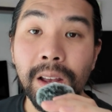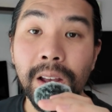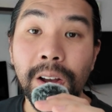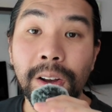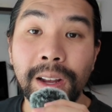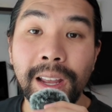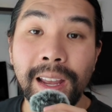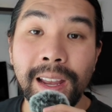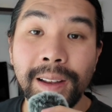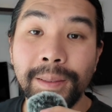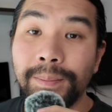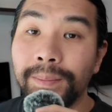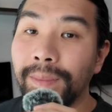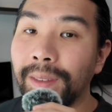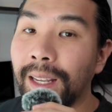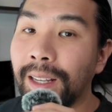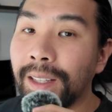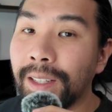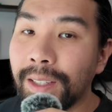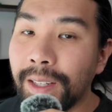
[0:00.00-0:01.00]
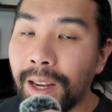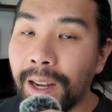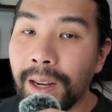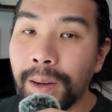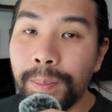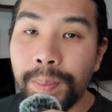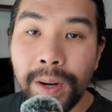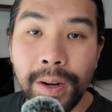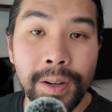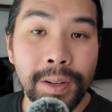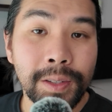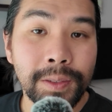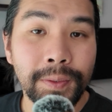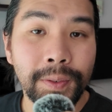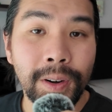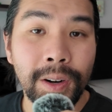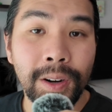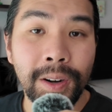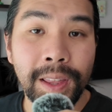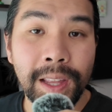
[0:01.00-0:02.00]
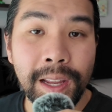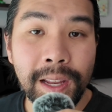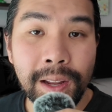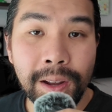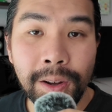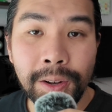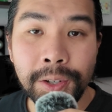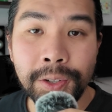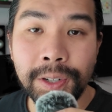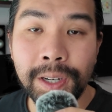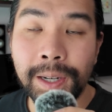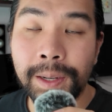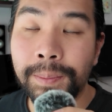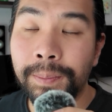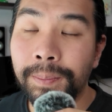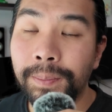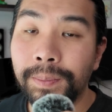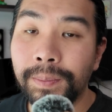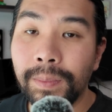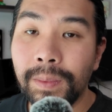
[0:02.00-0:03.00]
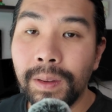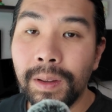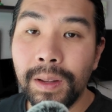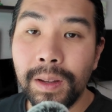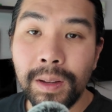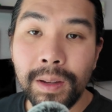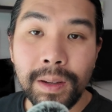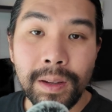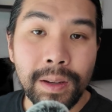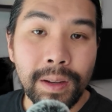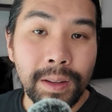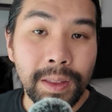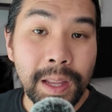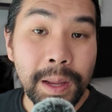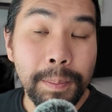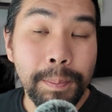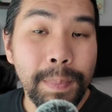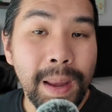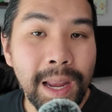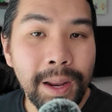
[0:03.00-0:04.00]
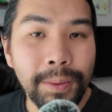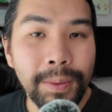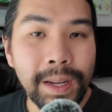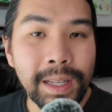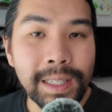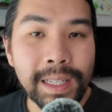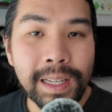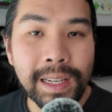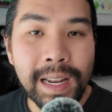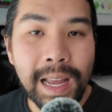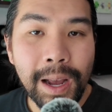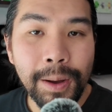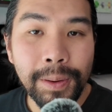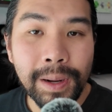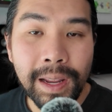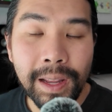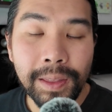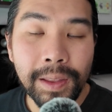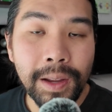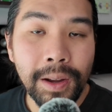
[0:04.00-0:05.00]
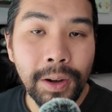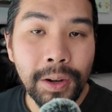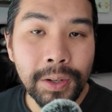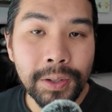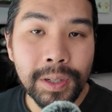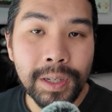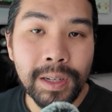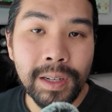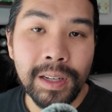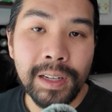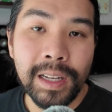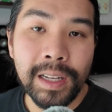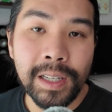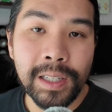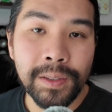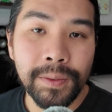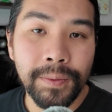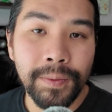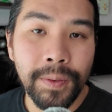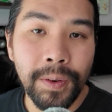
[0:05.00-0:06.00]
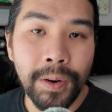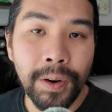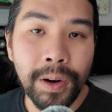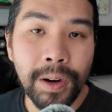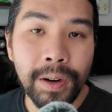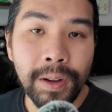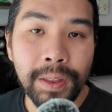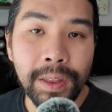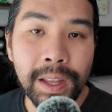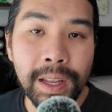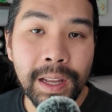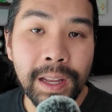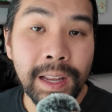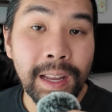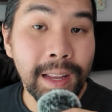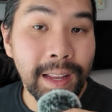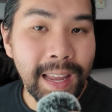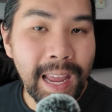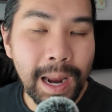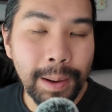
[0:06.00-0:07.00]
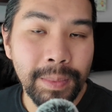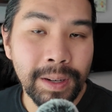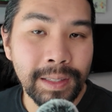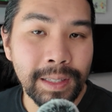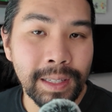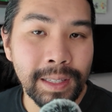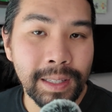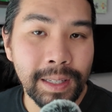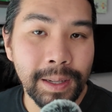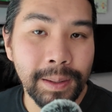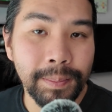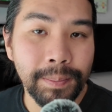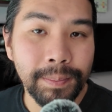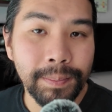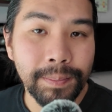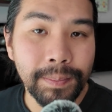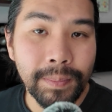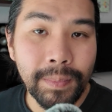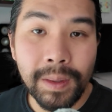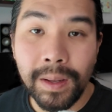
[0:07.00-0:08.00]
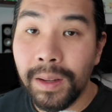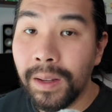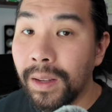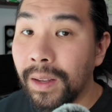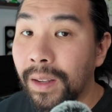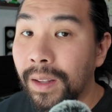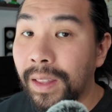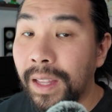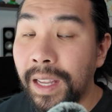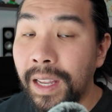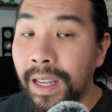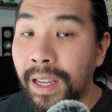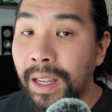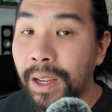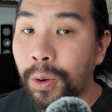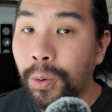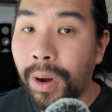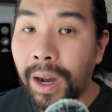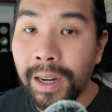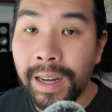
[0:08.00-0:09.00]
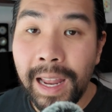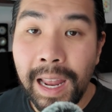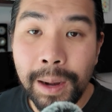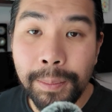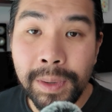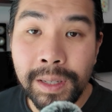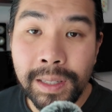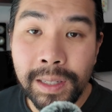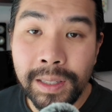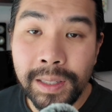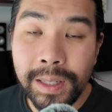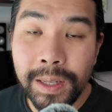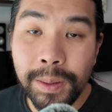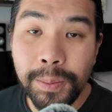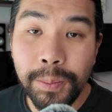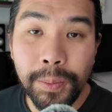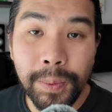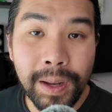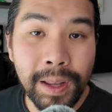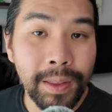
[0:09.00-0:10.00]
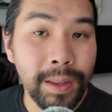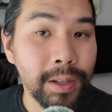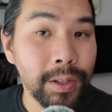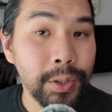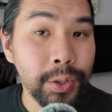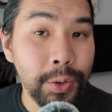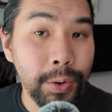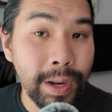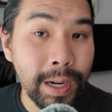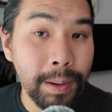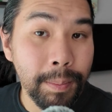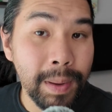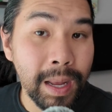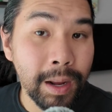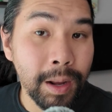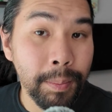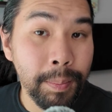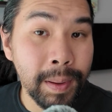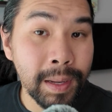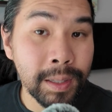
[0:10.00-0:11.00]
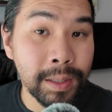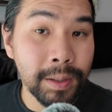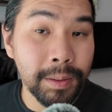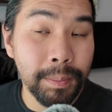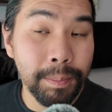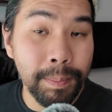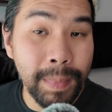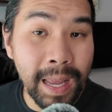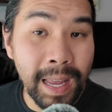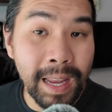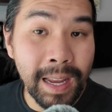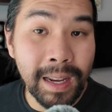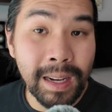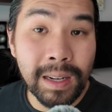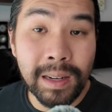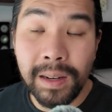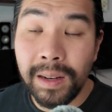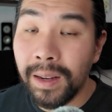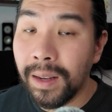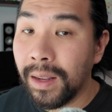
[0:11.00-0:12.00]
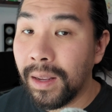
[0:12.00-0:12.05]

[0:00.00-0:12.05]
Okay, let's talk pros for the Ultra. The main reason I would get the Ultra is for the camera system. The quad camera system with 200 megapixel main,